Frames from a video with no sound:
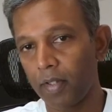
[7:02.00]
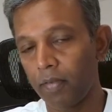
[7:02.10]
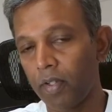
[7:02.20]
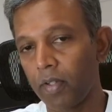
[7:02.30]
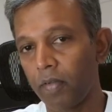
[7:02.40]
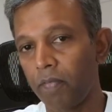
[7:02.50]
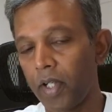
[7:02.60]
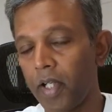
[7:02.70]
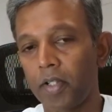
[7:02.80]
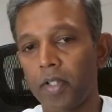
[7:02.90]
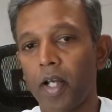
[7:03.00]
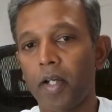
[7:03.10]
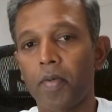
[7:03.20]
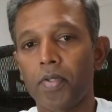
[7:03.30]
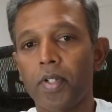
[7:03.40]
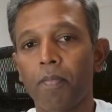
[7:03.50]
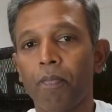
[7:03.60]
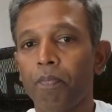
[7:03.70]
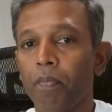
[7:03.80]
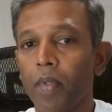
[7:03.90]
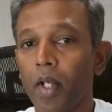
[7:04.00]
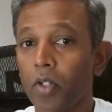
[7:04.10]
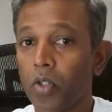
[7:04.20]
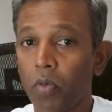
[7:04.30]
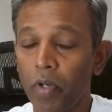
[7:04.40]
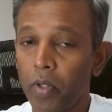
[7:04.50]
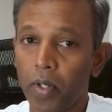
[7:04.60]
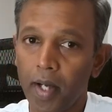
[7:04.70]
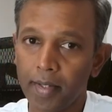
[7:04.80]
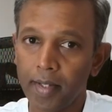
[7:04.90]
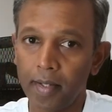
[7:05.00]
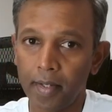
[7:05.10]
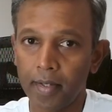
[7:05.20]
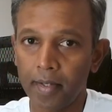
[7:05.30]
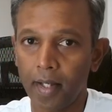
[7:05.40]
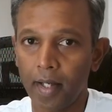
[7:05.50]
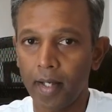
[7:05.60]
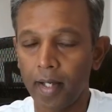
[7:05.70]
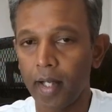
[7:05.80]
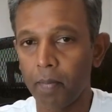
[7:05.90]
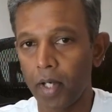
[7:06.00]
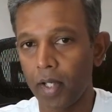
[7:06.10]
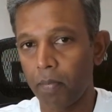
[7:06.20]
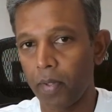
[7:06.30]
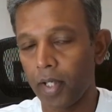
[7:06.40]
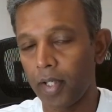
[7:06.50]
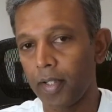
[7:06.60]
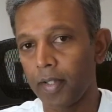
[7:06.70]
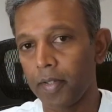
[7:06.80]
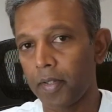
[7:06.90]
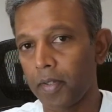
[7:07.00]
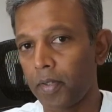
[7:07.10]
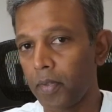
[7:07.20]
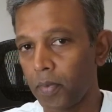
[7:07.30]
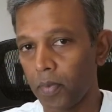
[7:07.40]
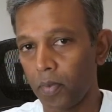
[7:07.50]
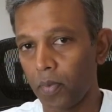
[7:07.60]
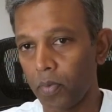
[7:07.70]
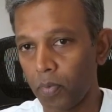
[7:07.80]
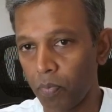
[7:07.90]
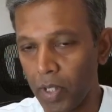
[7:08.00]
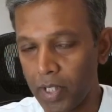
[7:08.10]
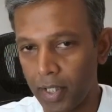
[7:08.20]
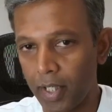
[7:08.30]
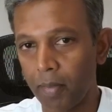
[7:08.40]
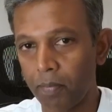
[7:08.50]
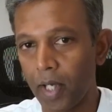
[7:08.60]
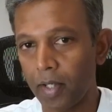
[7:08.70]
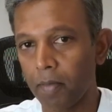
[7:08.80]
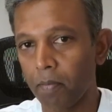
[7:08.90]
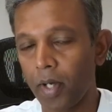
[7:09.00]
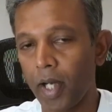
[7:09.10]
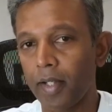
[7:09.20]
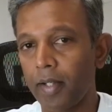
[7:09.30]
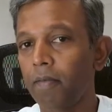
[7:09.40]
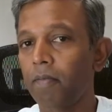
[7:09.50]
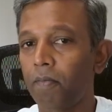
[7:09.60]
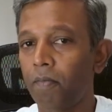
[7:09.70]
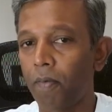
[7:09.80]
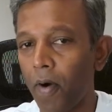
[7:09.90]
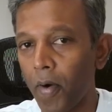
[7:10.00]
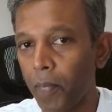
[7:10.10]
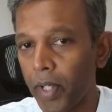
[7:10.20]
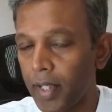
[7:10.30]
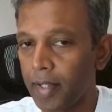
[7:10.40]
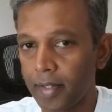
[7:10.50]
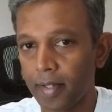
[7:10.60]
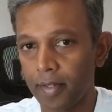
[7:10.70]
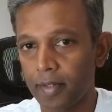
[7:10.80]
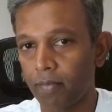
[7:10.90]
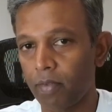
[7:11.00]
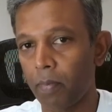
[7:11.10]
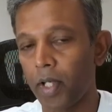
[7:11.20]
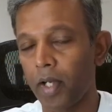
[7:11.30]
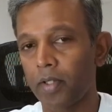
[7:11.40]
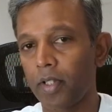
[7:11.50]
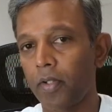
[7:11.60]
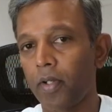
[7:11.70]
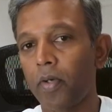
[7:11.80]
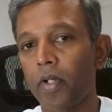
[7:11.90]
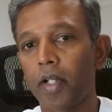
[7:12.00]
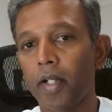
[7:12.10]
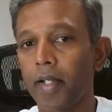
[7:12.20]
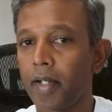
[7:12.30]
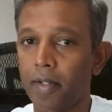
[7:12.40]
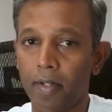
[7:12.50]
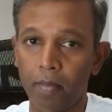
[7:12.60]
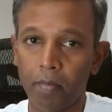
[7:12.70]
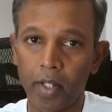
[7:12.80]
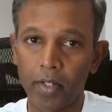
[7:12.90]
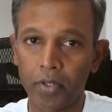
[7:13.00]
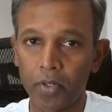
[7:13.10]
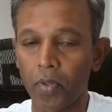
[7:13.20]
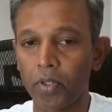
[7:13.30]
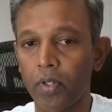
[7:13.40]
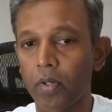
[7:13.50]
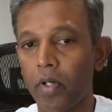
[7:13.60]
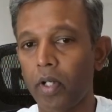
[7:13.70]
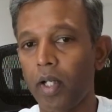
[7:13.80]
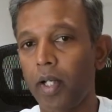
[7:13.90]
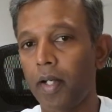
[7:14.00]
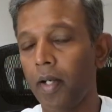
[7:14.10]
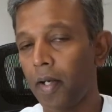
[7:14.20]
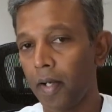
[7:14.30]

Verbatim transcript: even in the failure scenarios so when you consider this uh, reliability pillar you must keep that in mind how many instances of the application that you are going to create how many zones you are going to create